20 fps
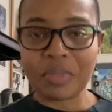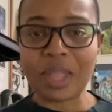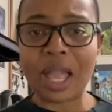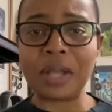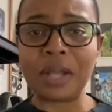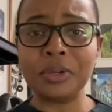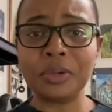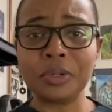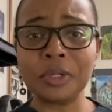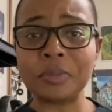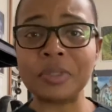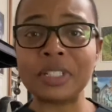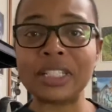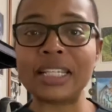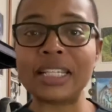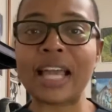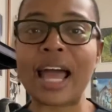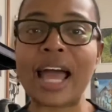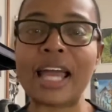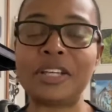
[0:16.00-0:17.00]

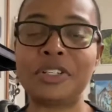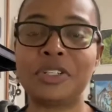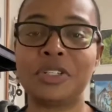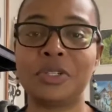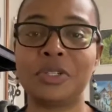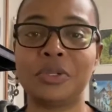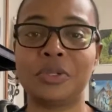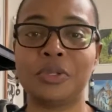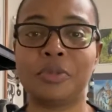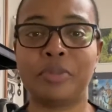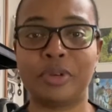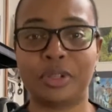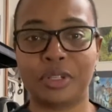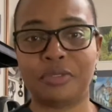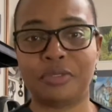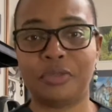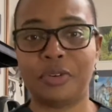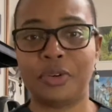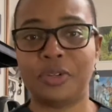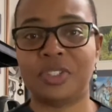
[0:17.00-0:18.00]
Normally I do the books
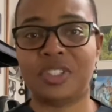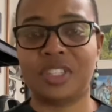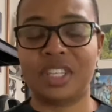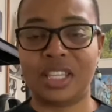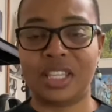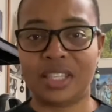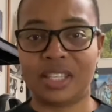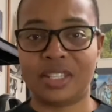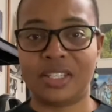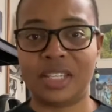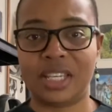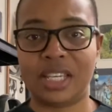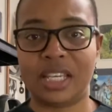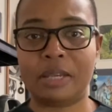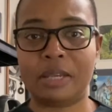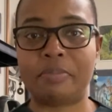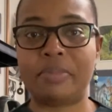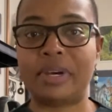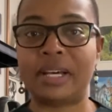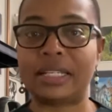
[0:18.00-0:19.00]
first, then the tea,
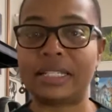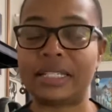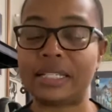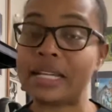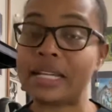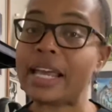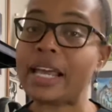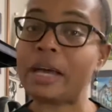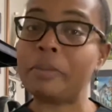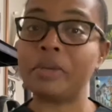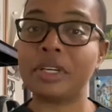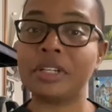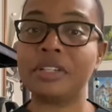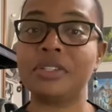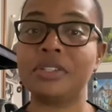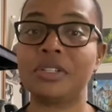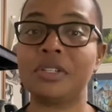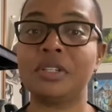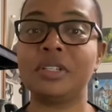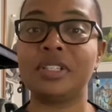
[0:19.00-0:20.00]
but today I'm gonna
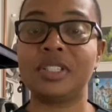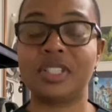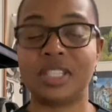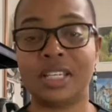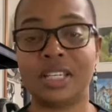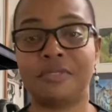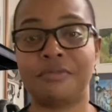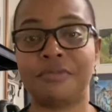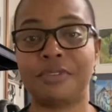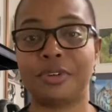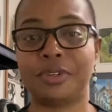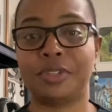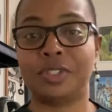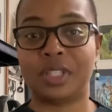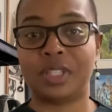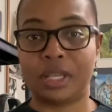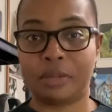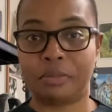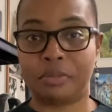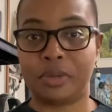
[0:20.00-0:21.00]
do the tea first,
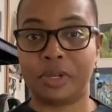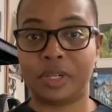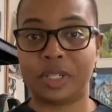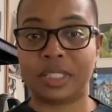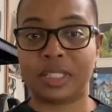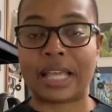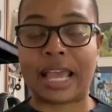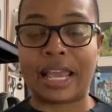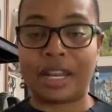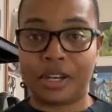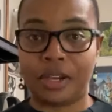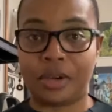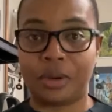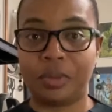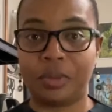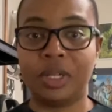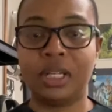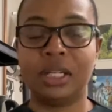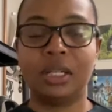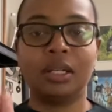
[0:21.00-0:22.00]
then books. I know,
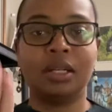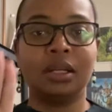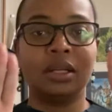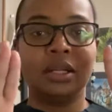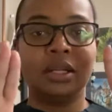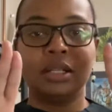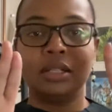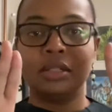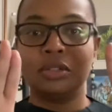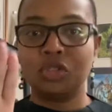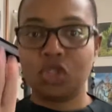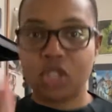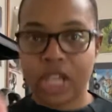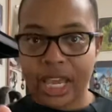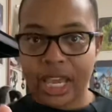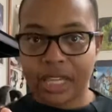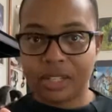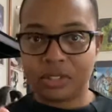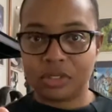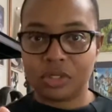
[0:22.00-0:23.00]

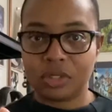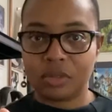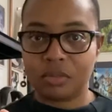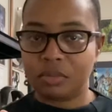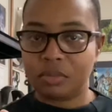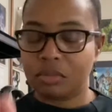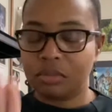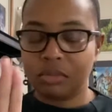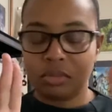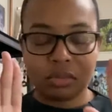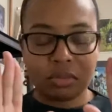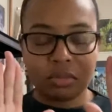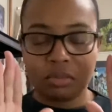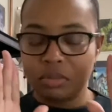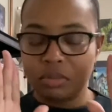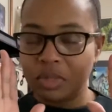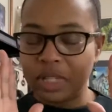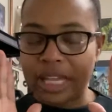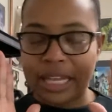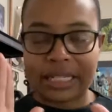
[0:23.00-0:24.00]
change,
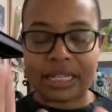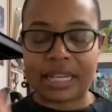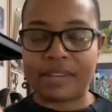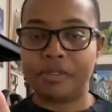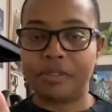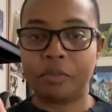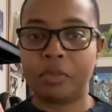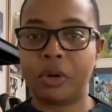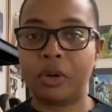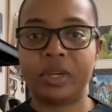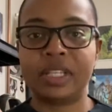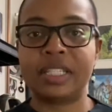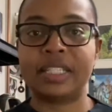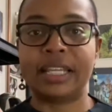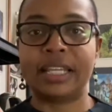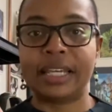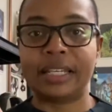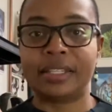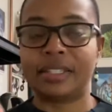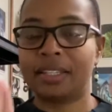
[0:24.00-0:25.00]
like David Bowie
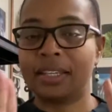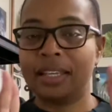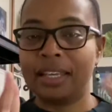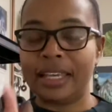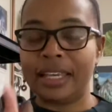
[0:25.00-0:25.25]
sings.